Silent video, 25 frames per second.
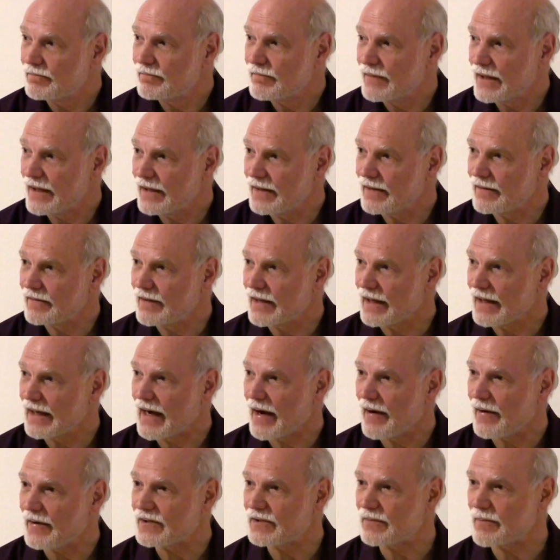The
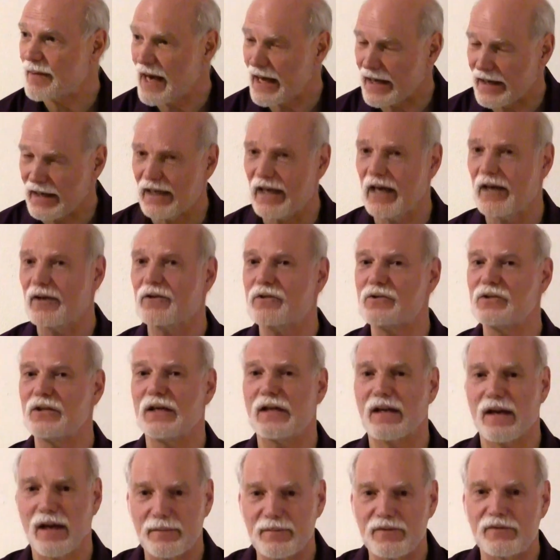charismatic energy
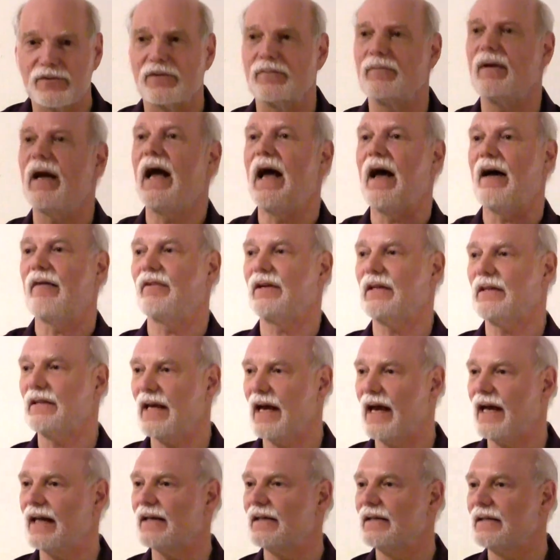comes from having
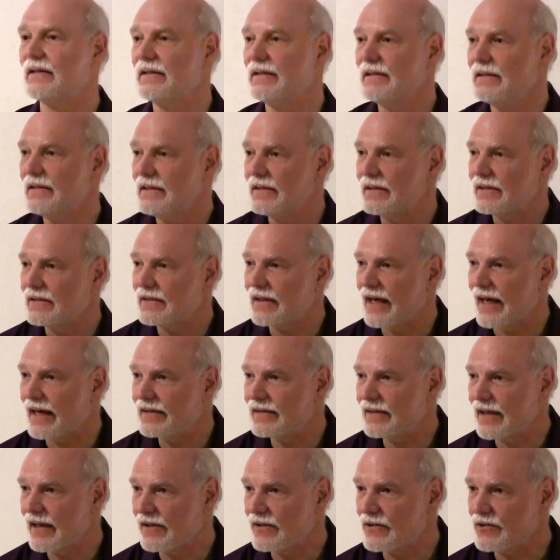that
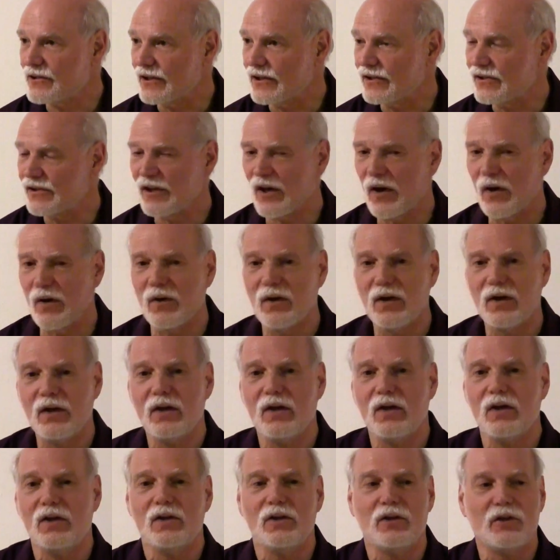size energy. So
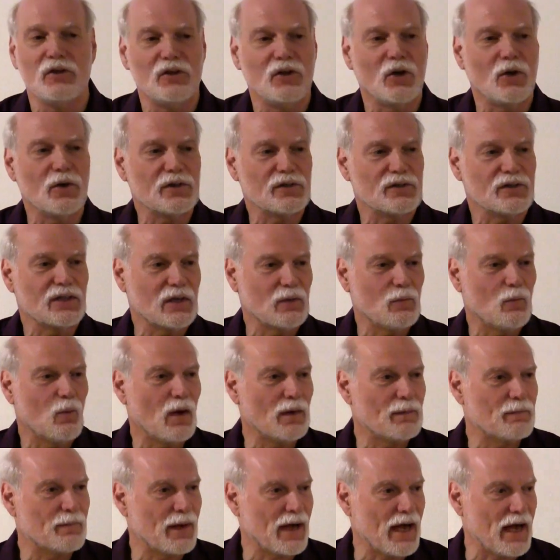noticing
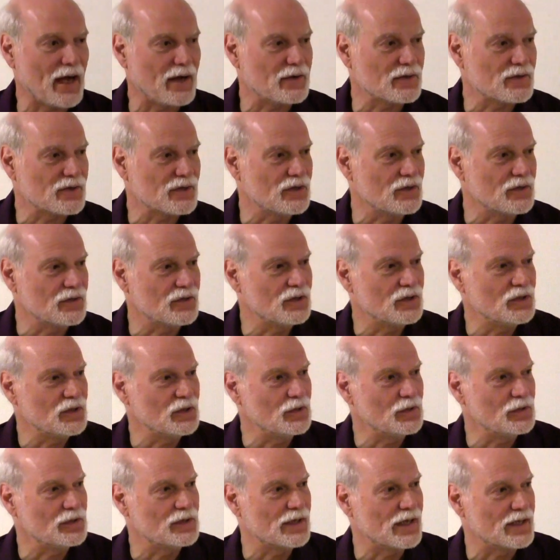what patterns you
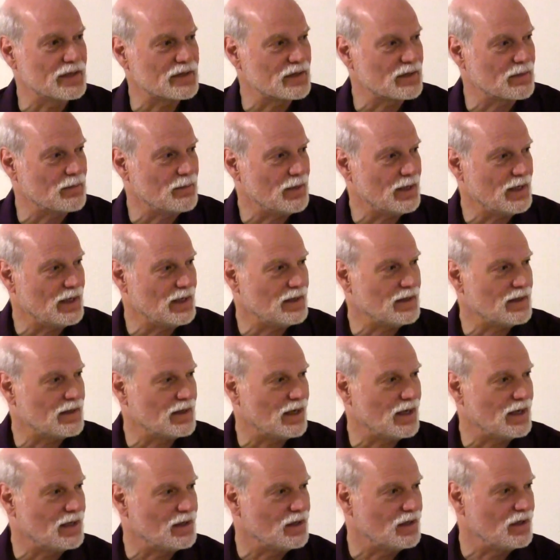do doesn't mean
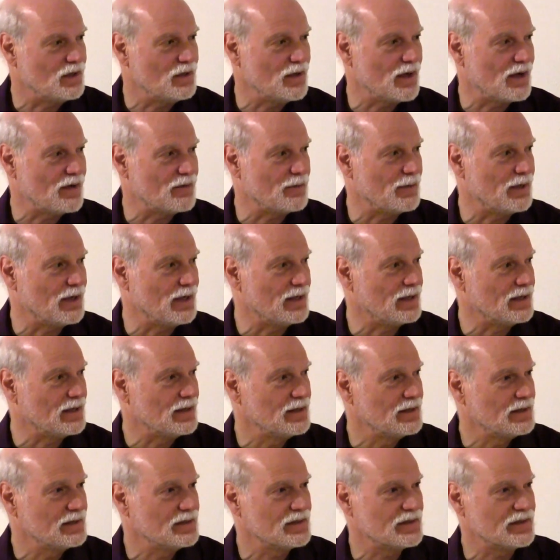that you have been
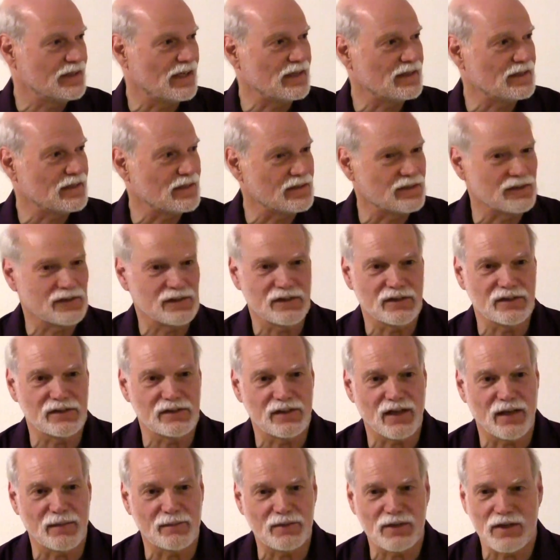sentenced to
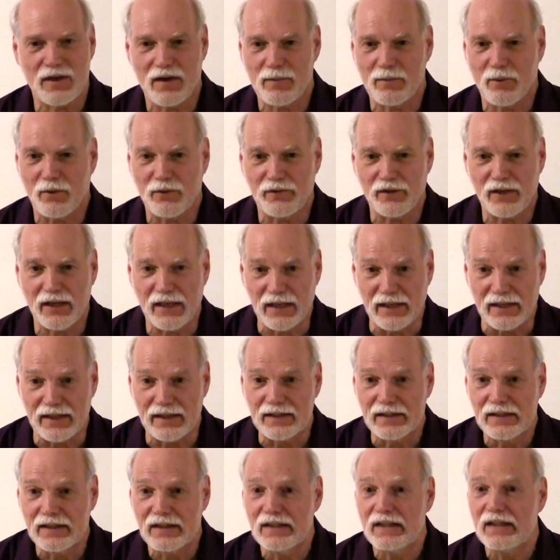some terrible thing.
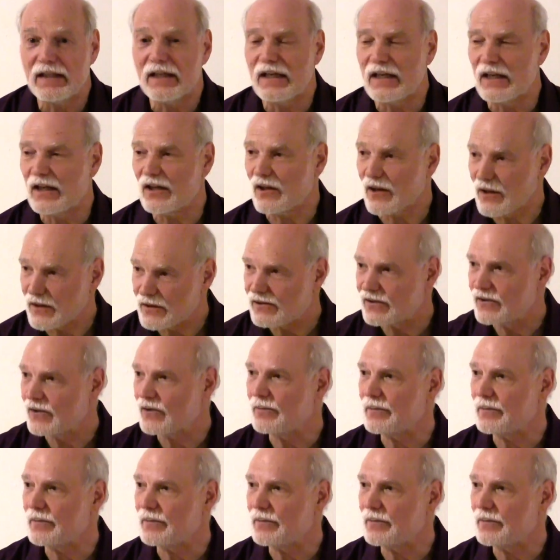It also